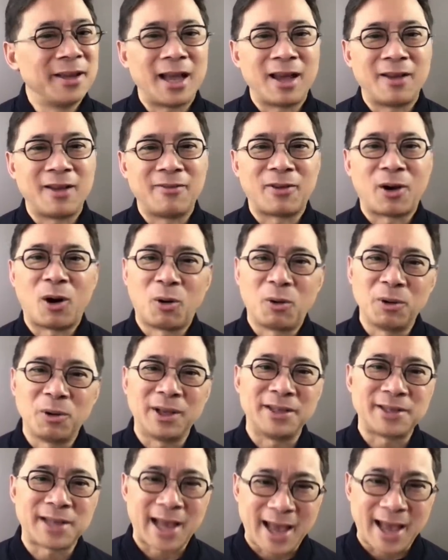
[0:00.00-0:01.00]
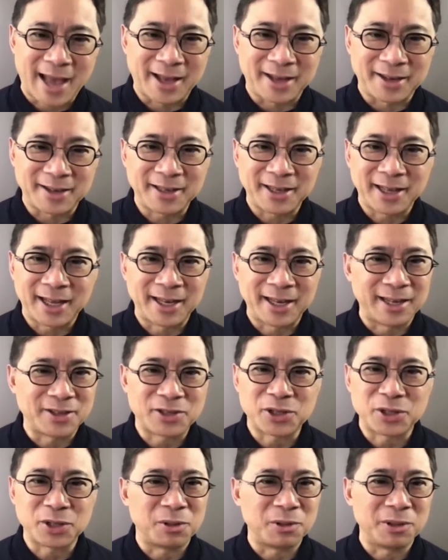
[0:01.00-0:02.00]
have always had, and it's
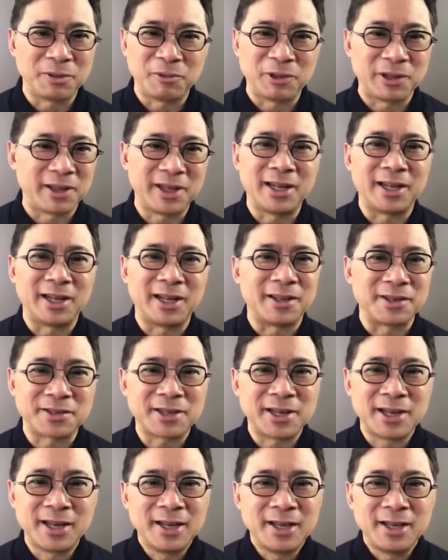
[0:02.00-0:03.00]
still within us,